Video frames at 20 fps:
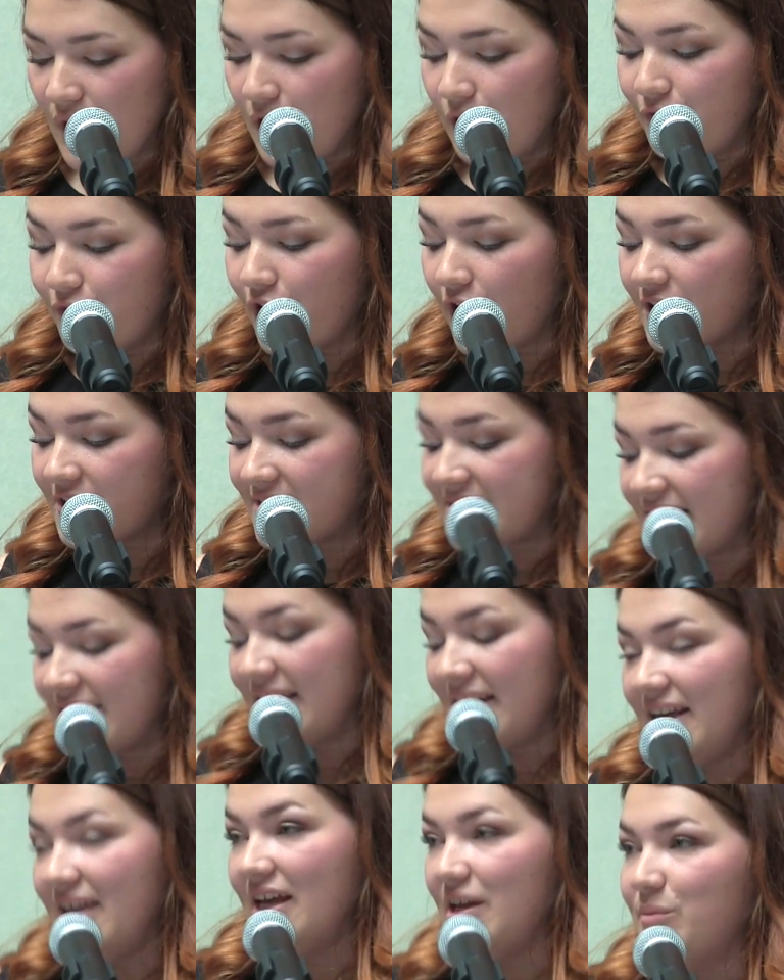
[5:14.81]
For our
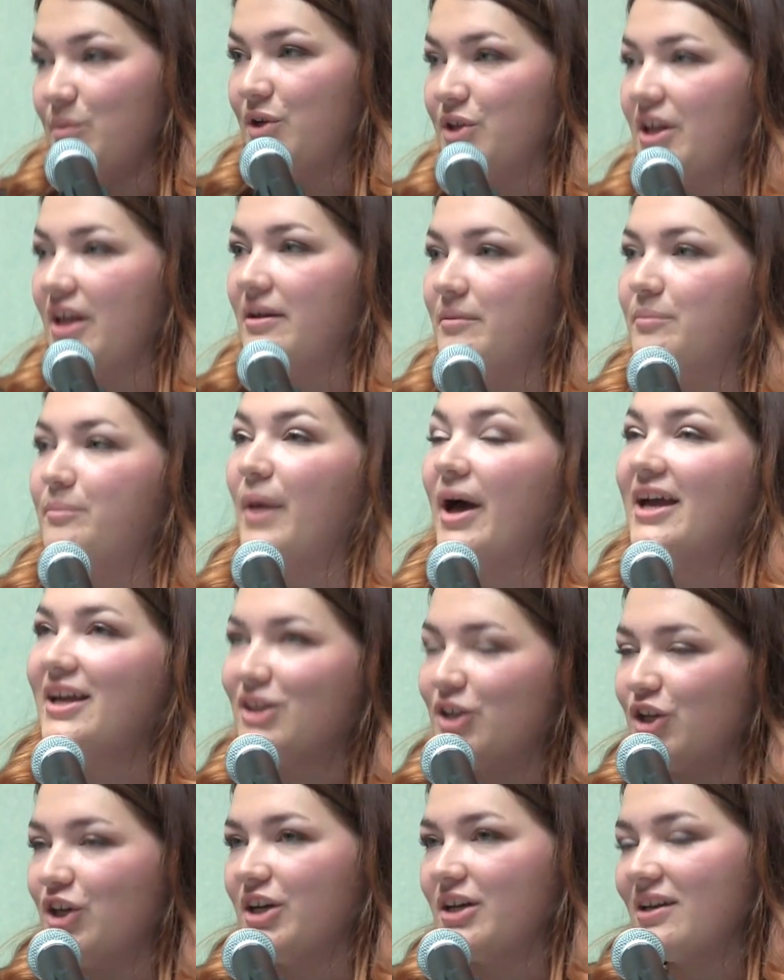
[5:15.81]
city, it
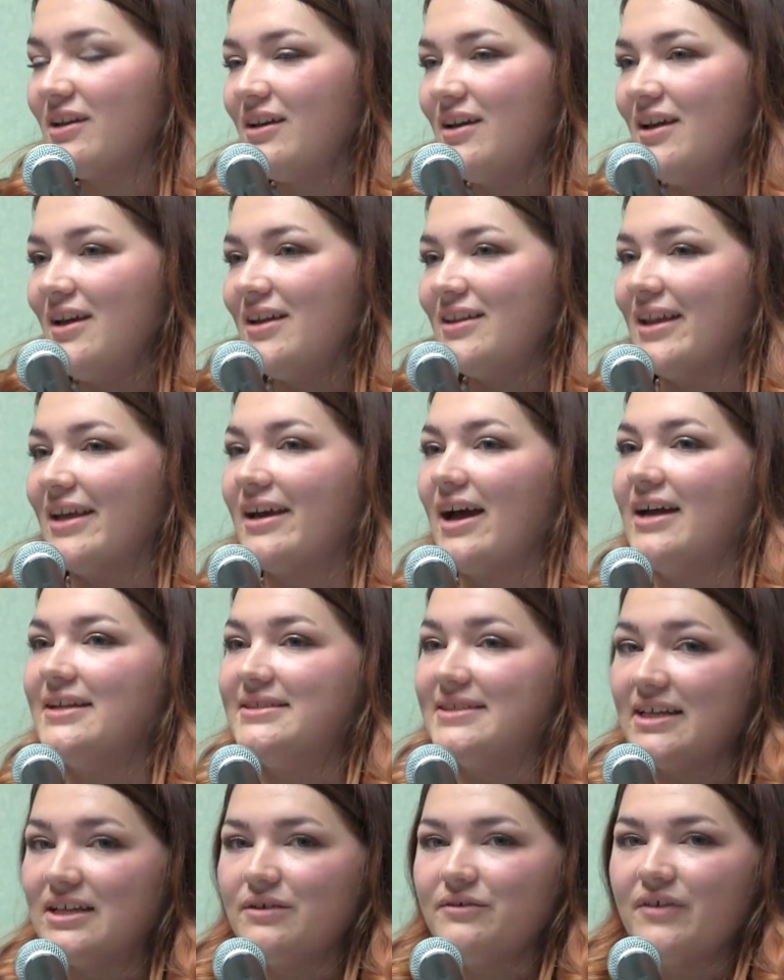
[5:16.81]
might look like
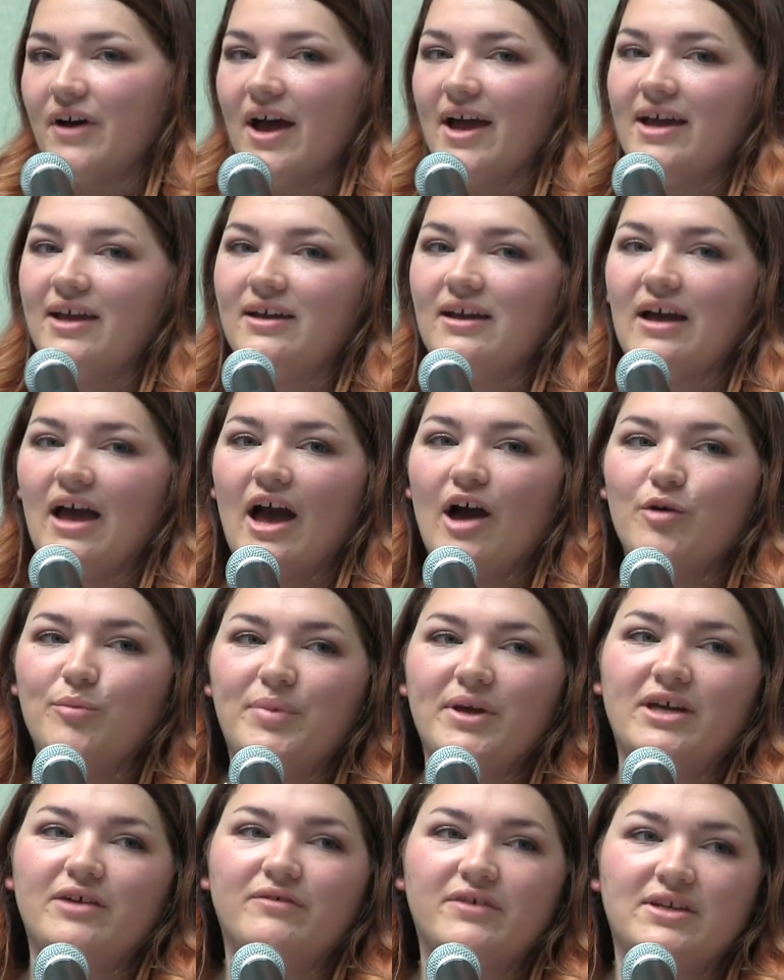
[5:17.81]
identifying how
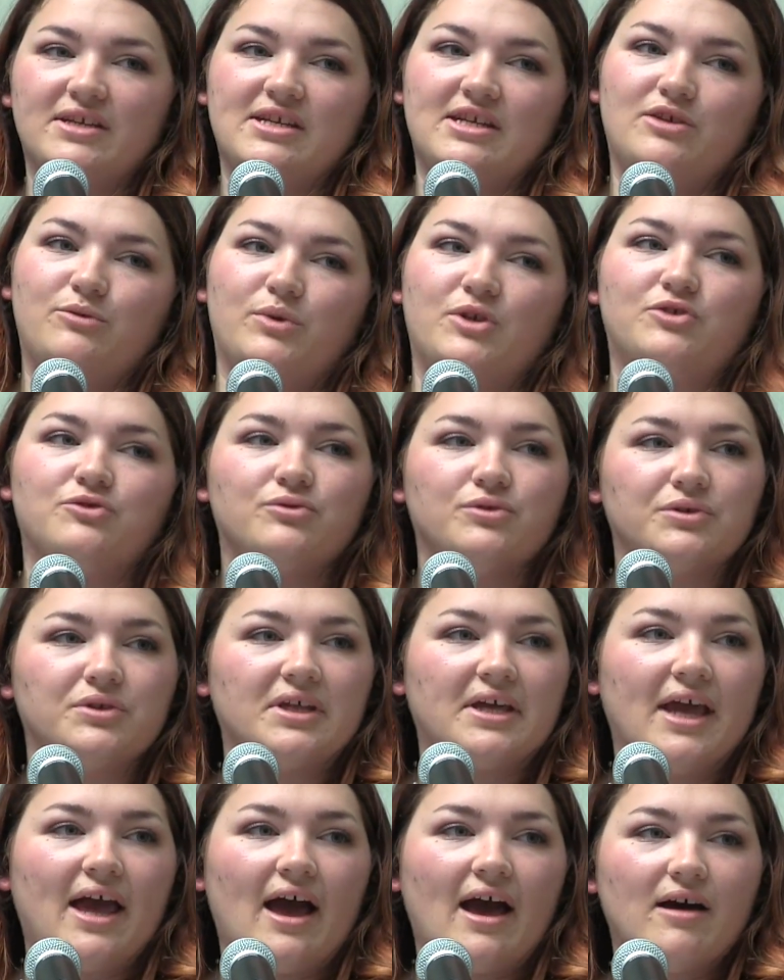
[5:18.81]
big of a need we
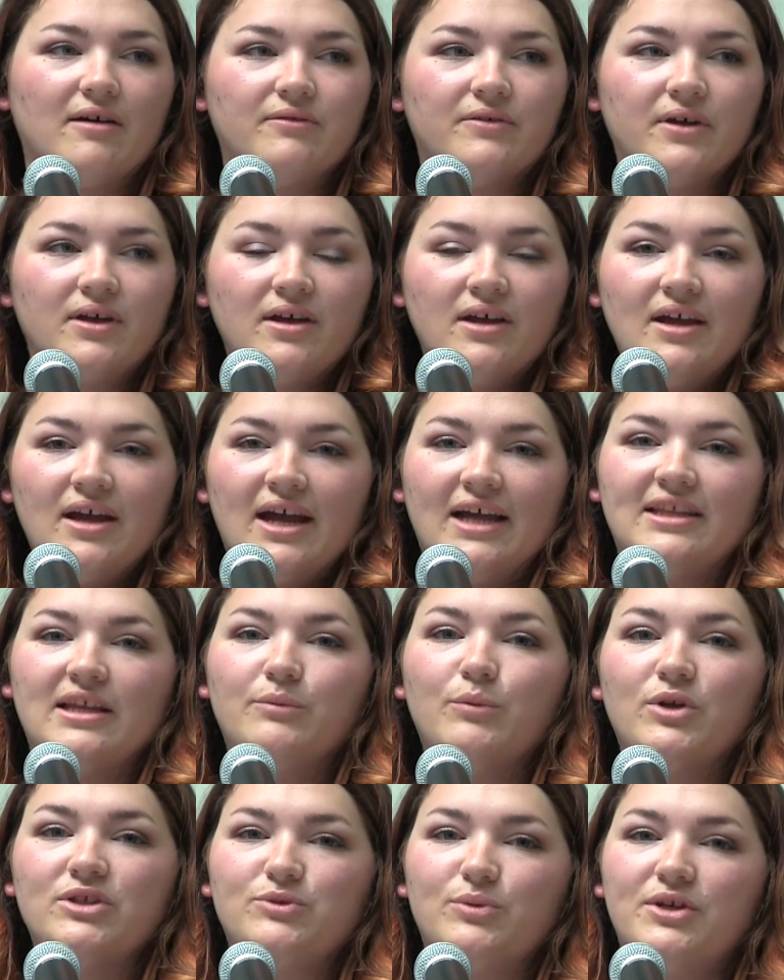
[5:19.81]
truly have. And
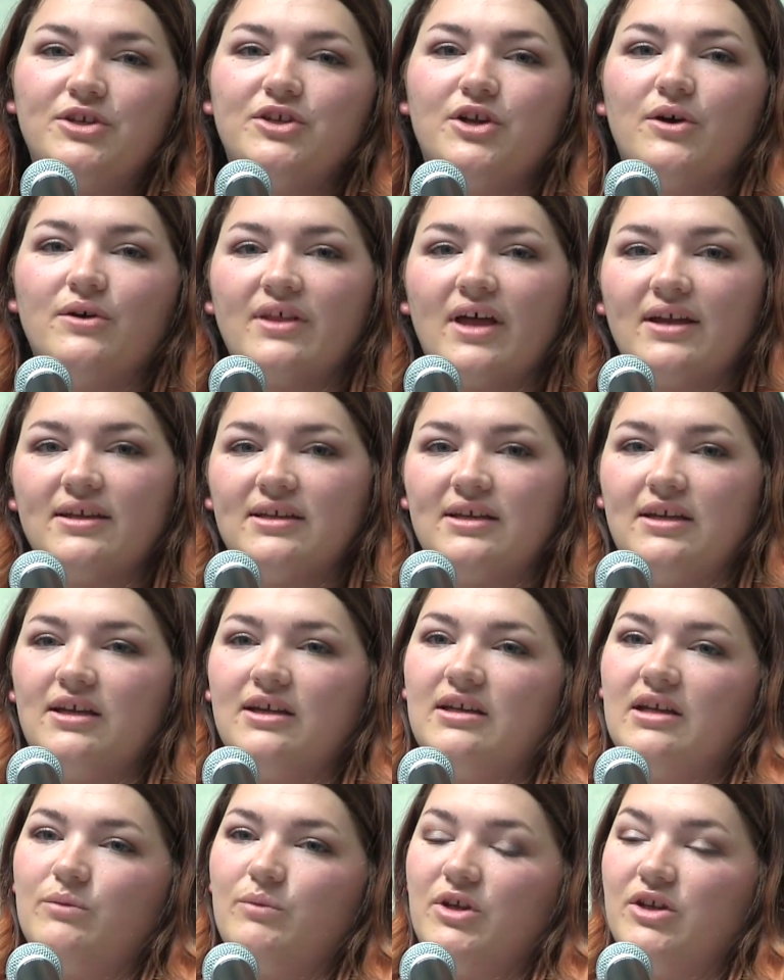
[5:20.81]
then once we know that
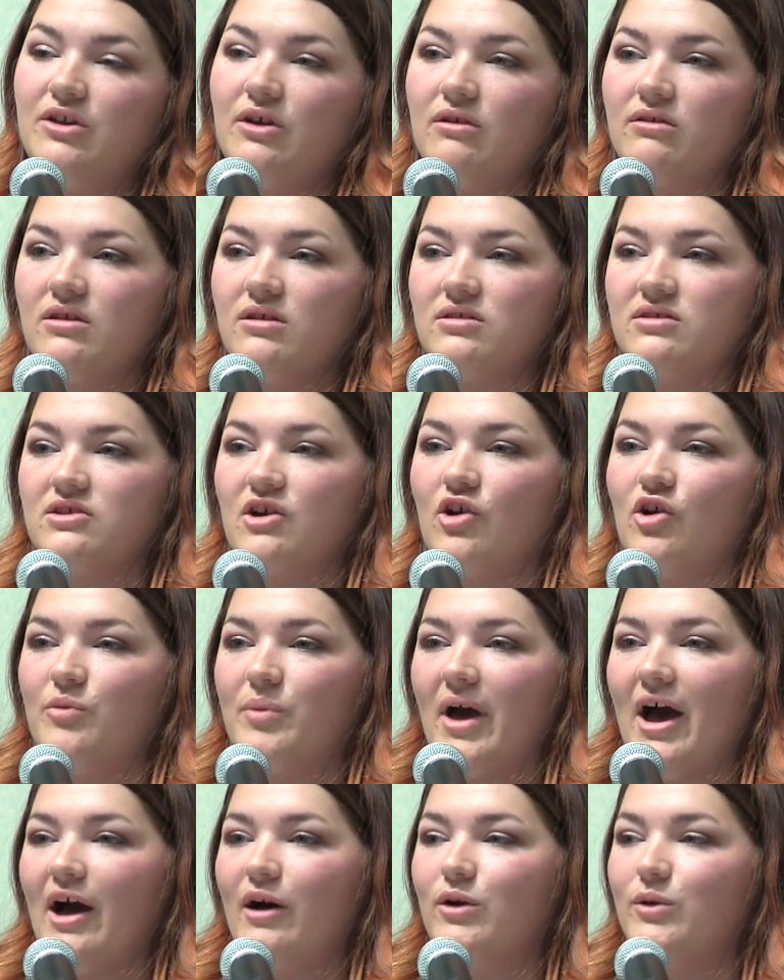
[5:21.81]
need and we know the
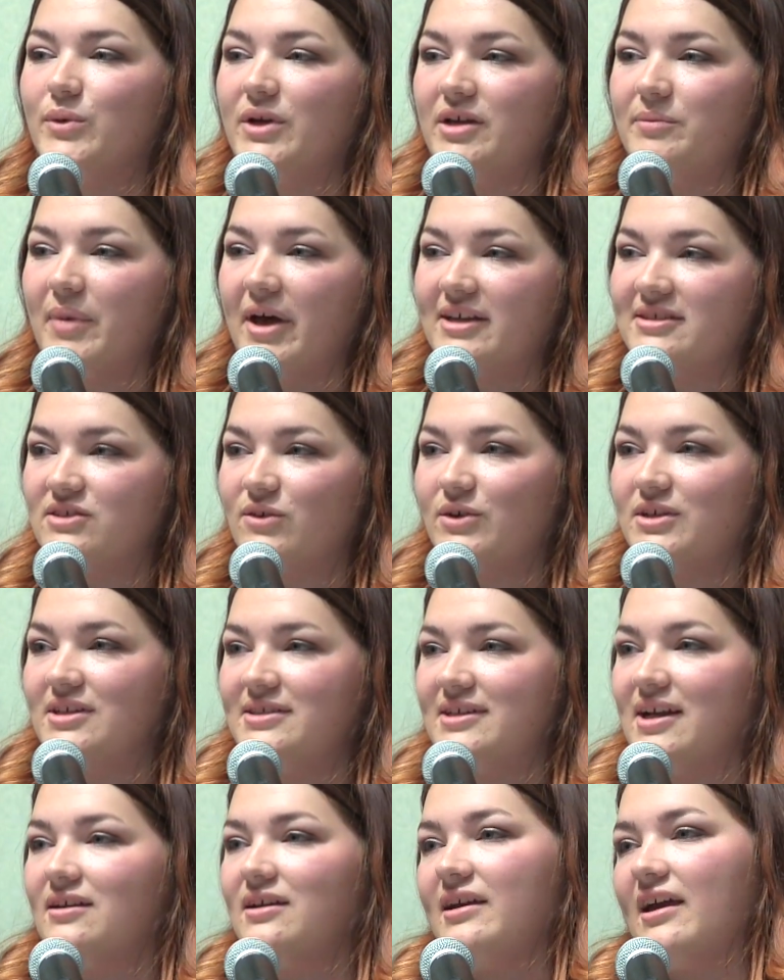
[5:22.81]
scope, how are we best going to
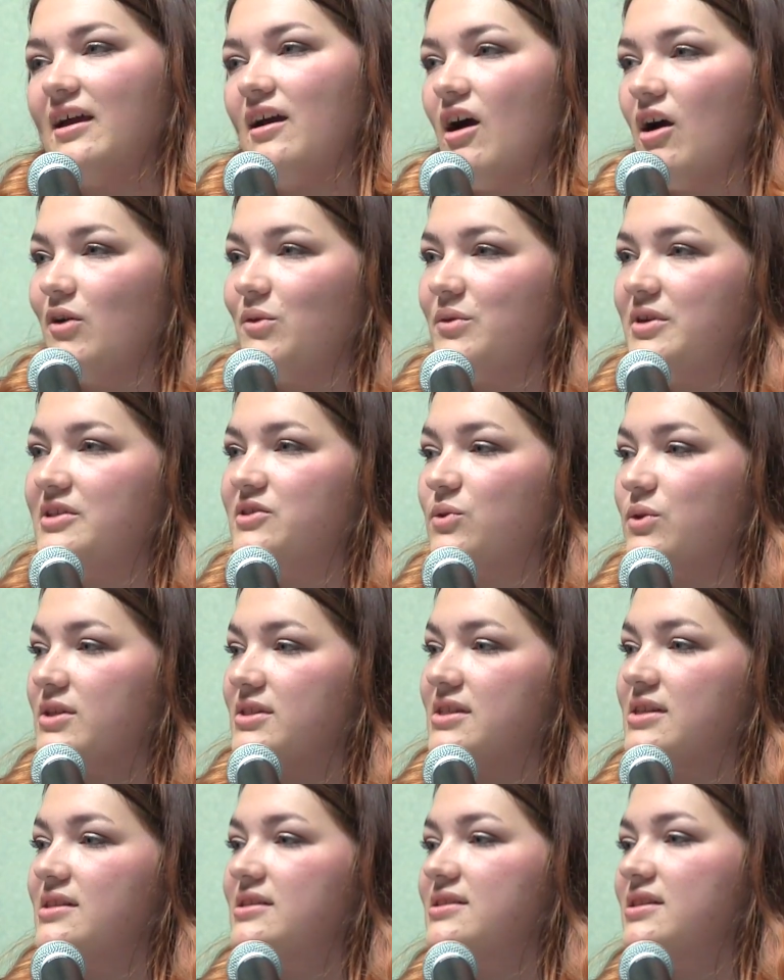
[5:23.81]
delegate our
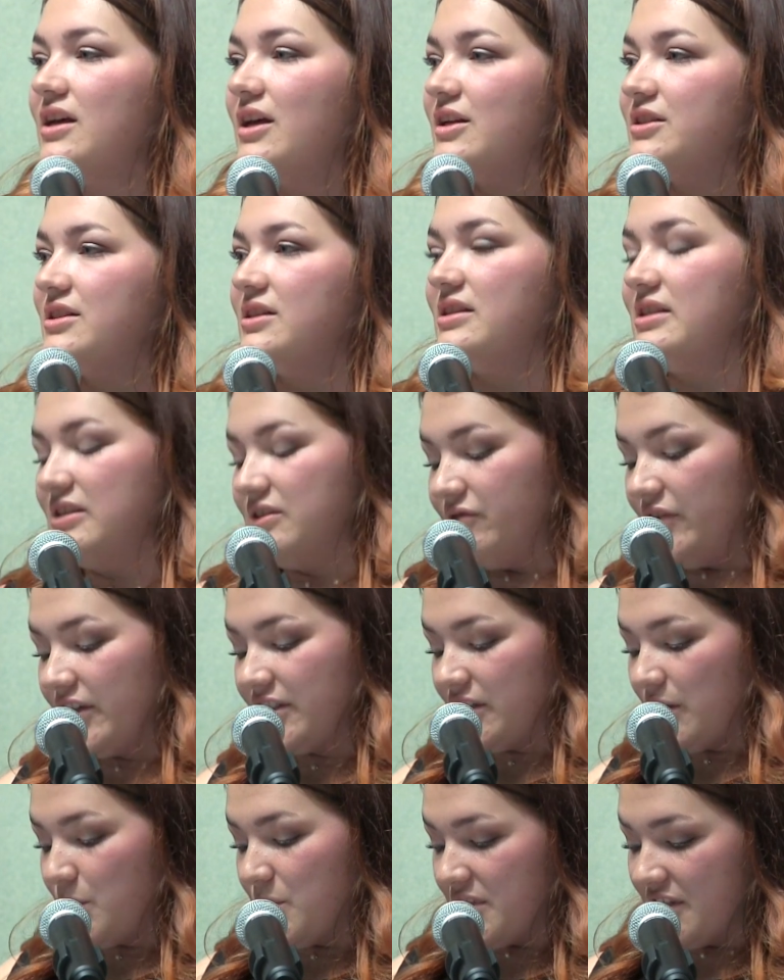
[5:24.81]
resources to these
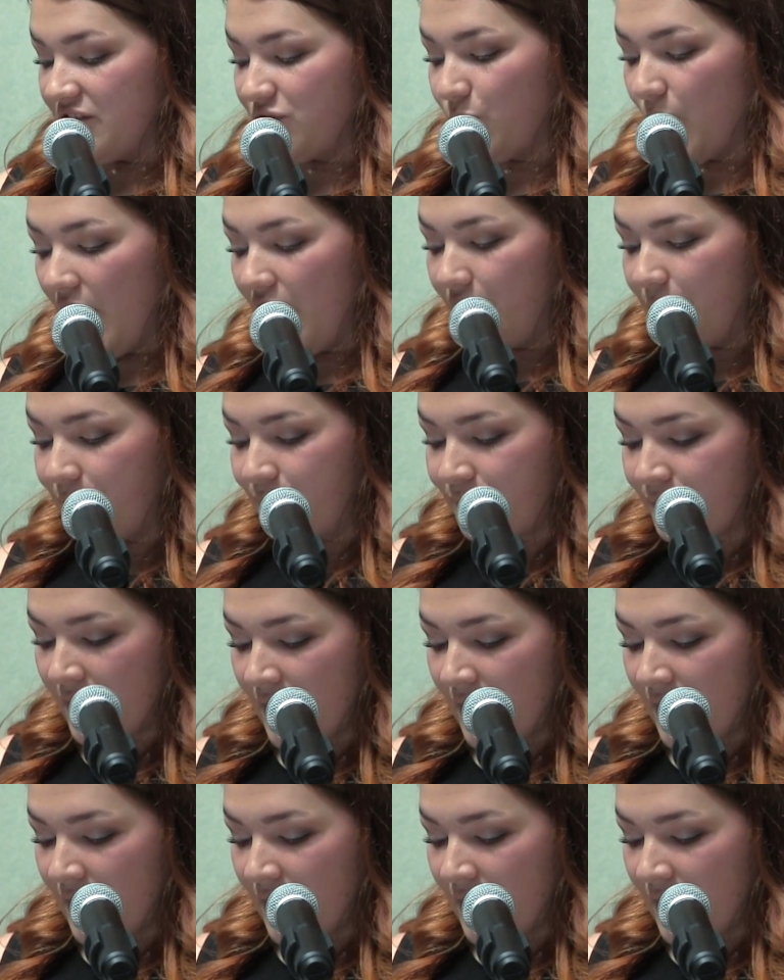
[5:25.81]
victims as well?